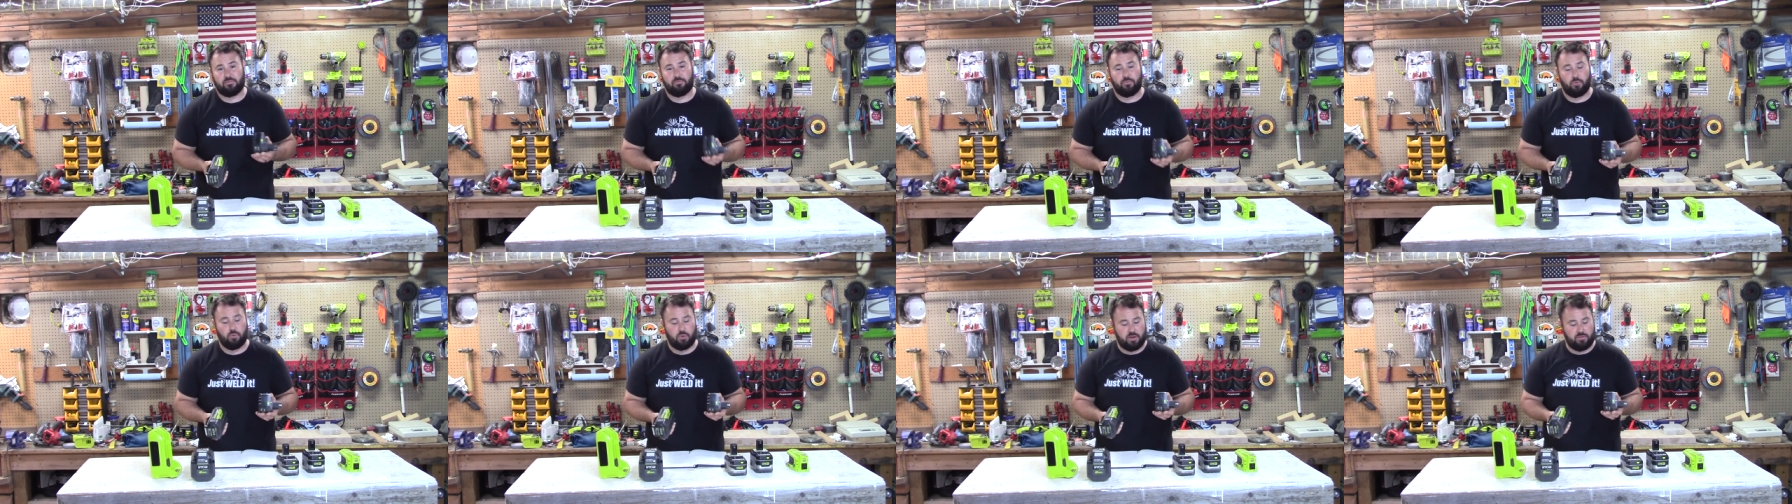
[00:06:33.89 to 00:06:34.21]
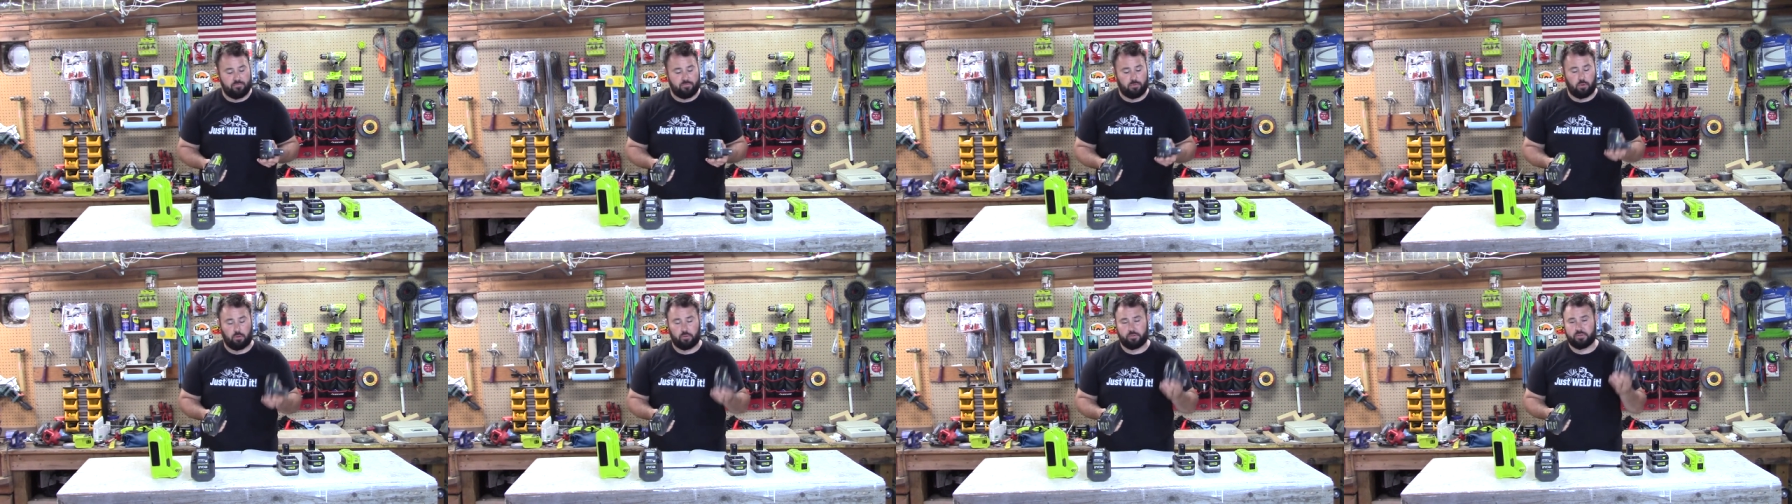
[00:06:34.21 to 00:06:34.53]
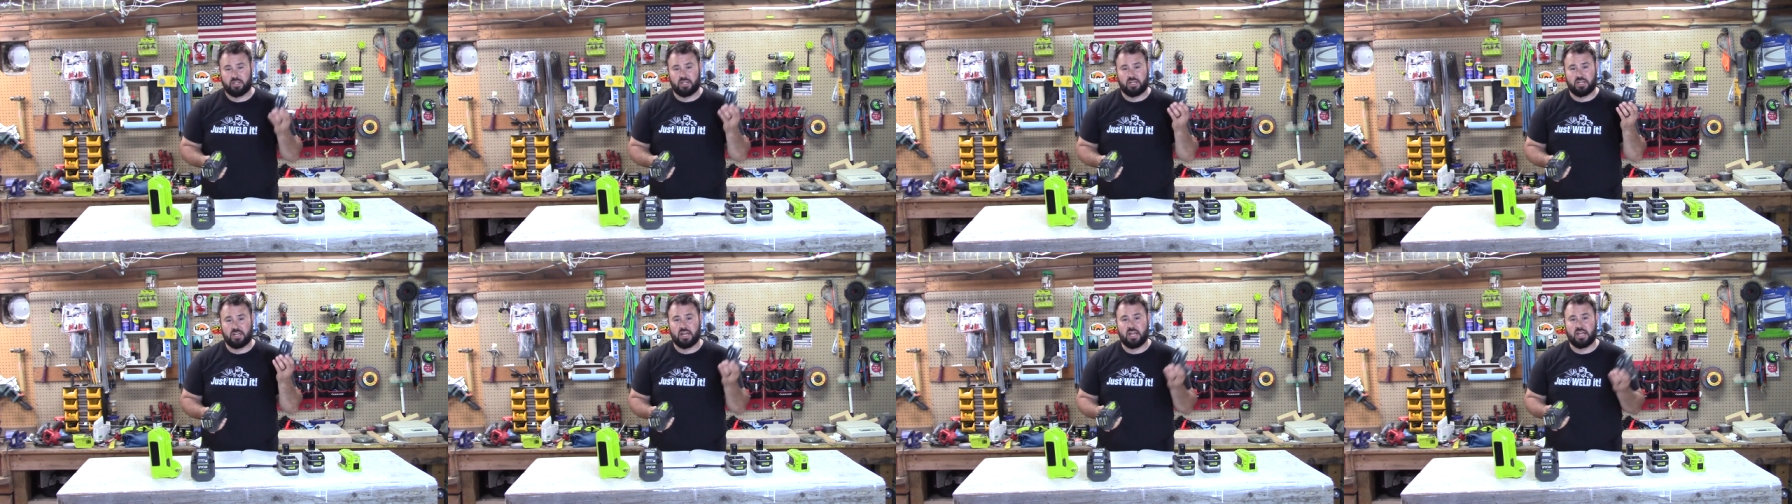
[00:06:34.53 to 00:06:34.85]
forty volt
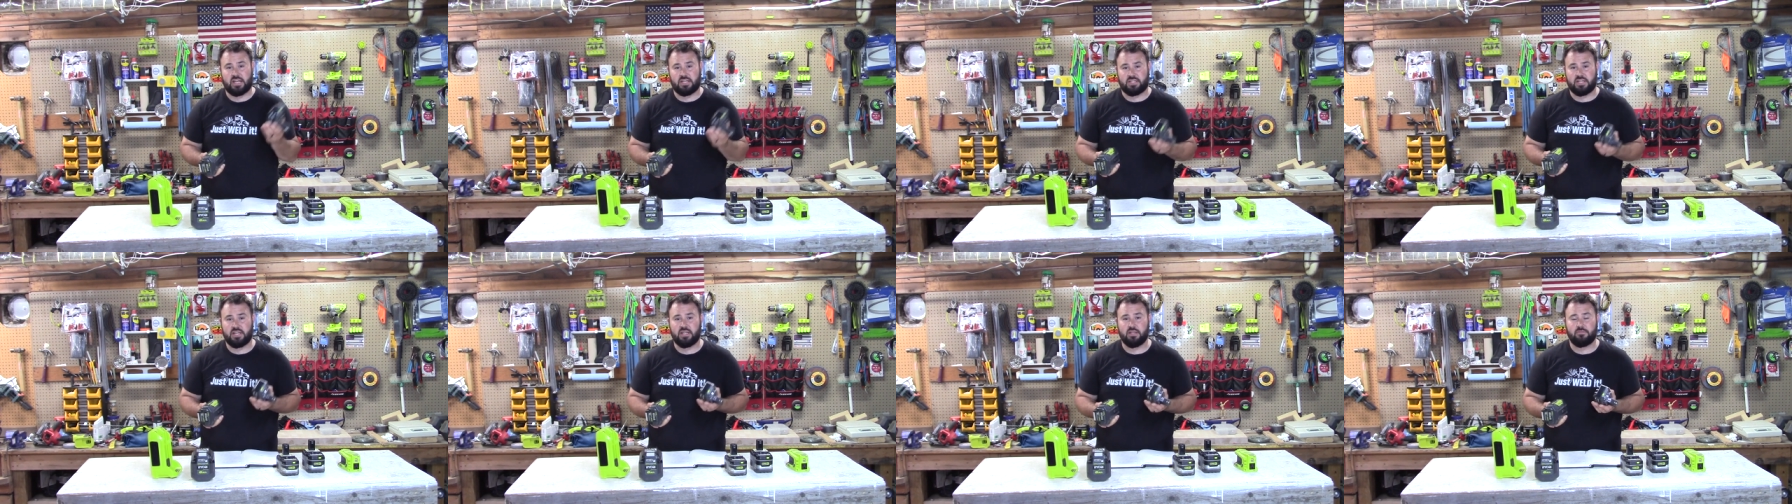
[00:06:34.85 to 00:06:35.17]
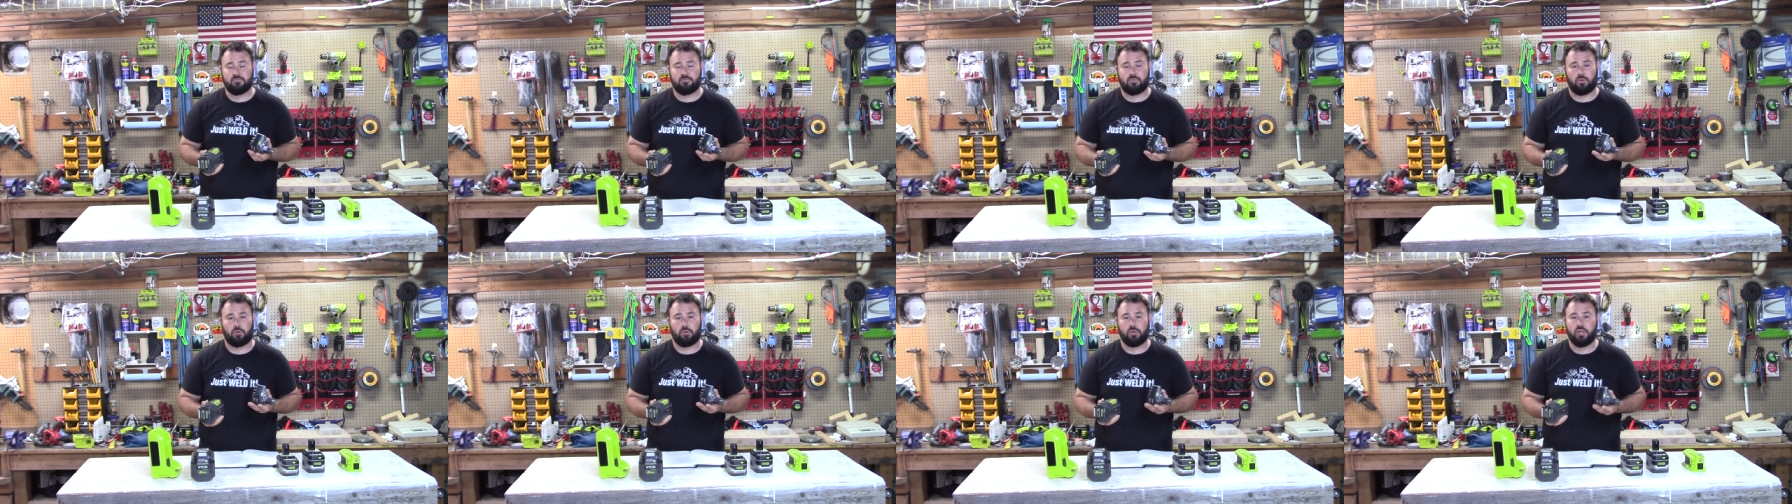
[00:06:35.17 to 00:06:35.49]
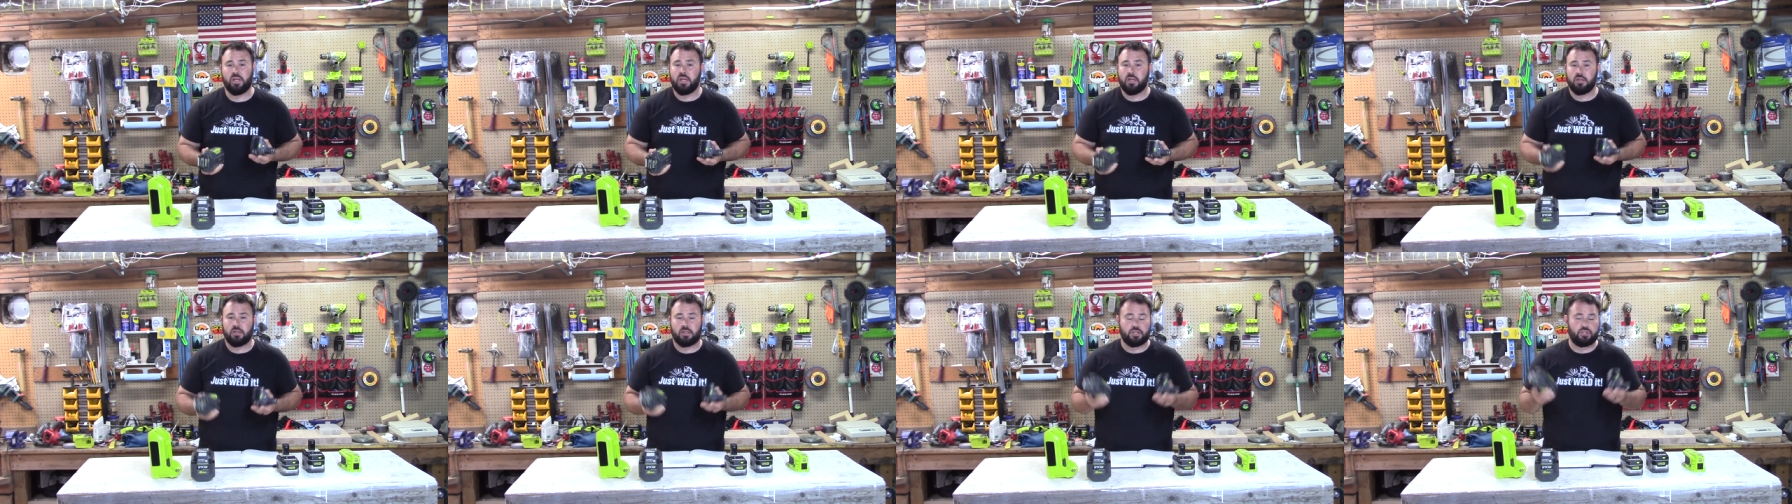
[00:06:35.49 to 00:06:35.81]
than an eighteen volt
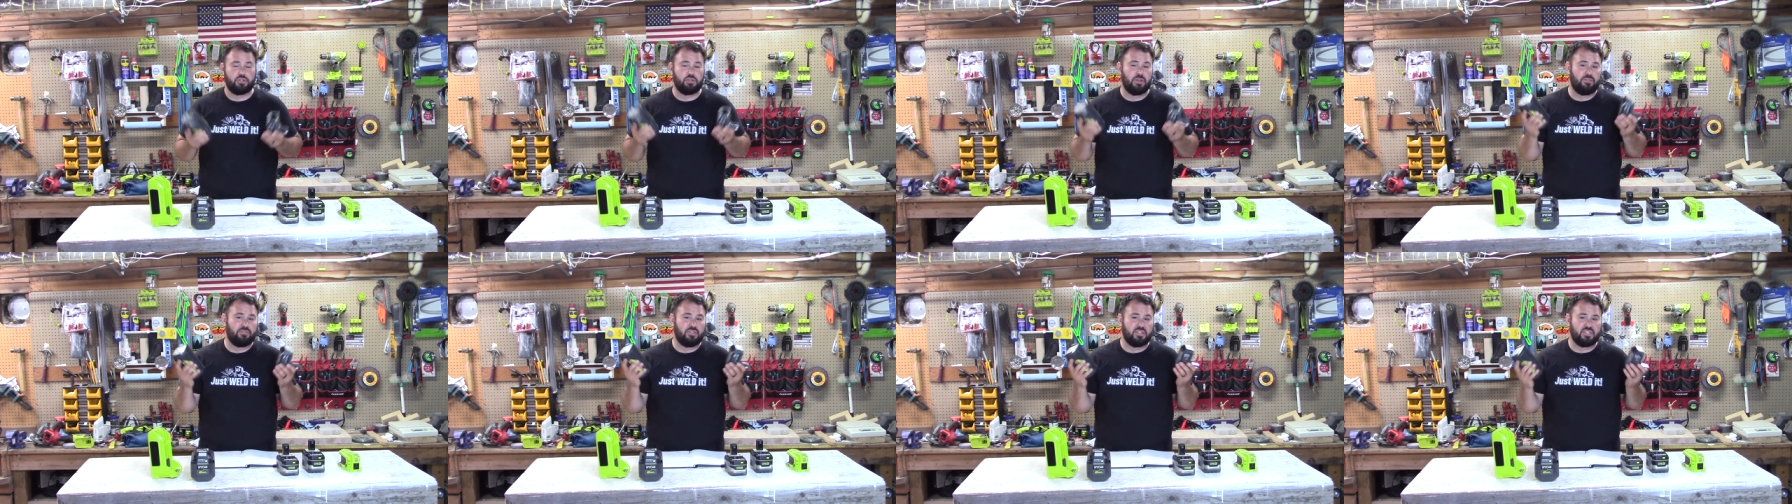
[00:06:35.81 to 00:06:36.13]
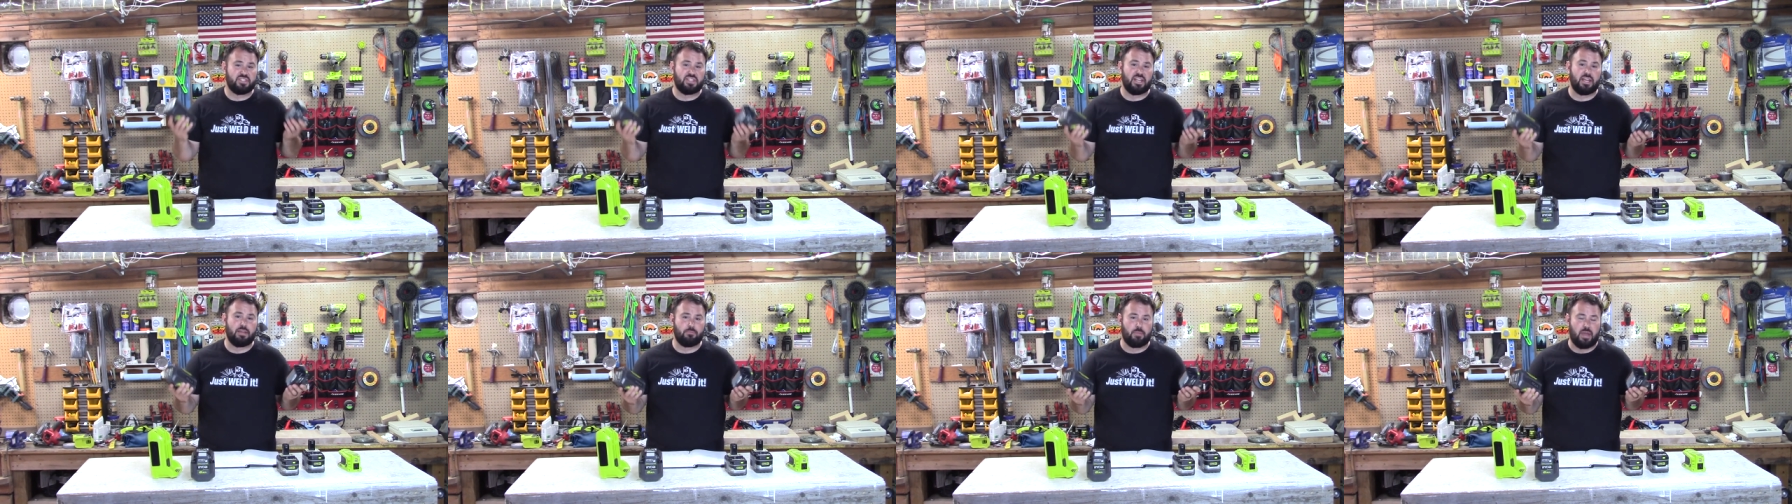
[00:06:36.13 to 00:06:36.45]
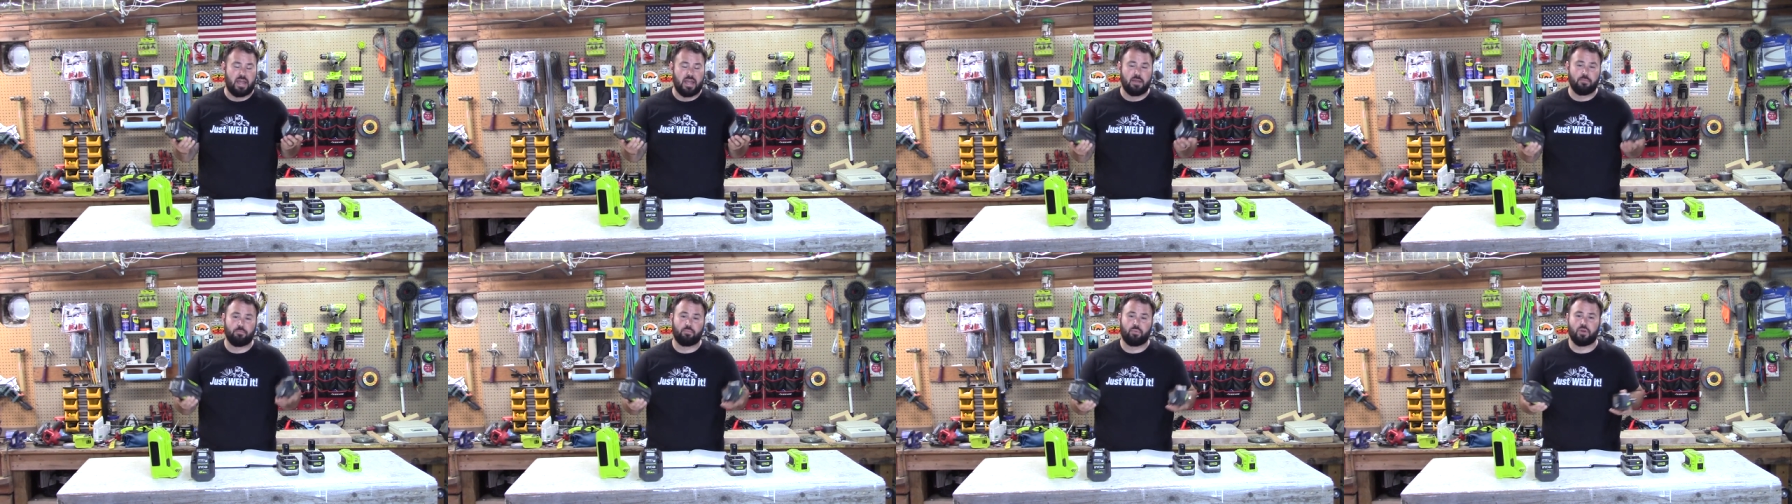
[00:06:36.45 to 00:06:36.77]
because you have the same
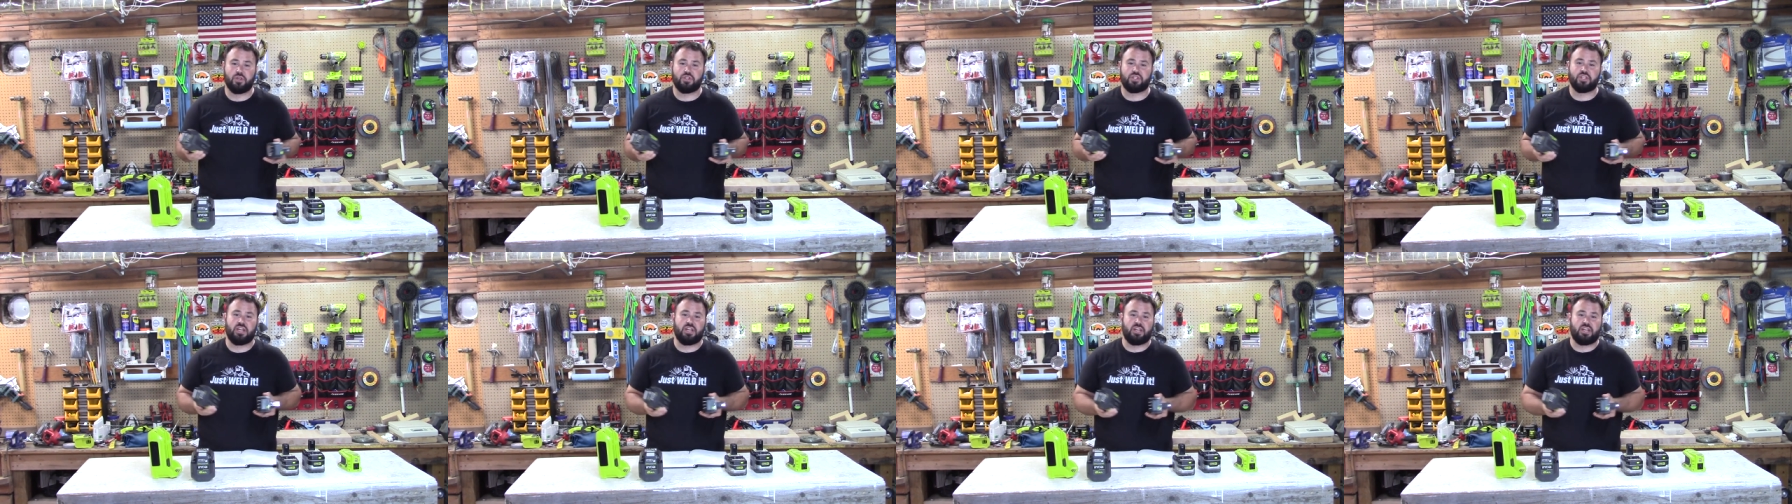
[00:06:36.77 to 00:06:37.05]
amperage,